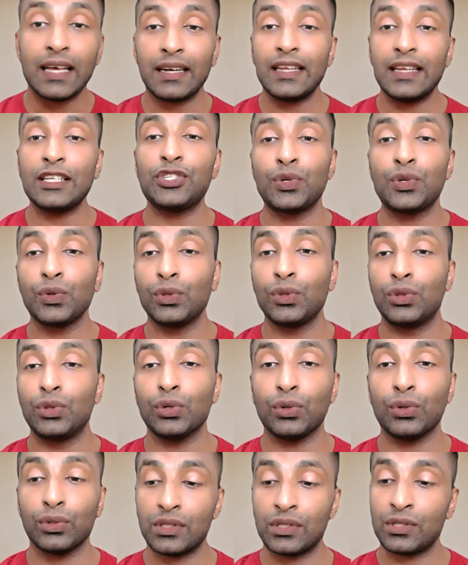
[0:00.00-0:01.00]
reach to
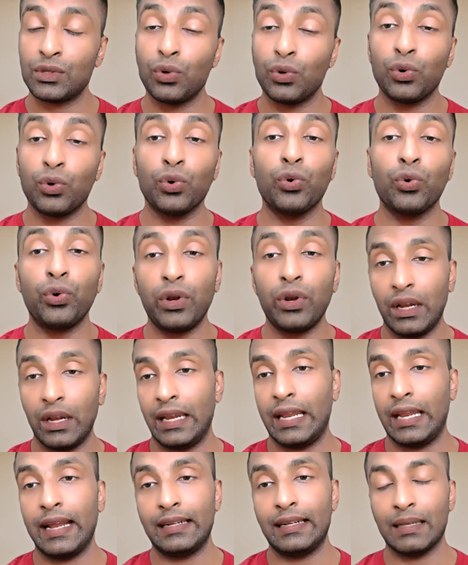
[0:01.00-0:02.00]
those who
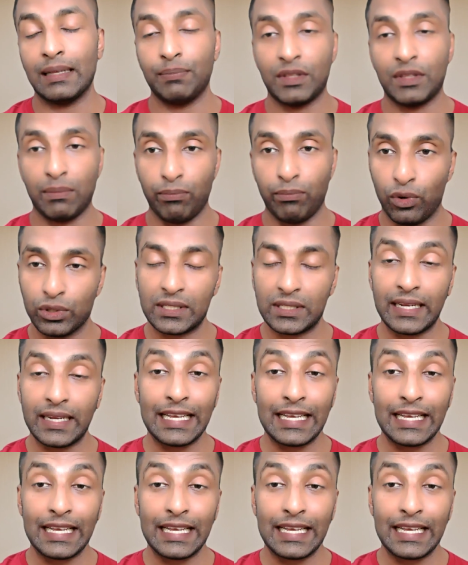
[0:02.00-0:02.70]
need them the most,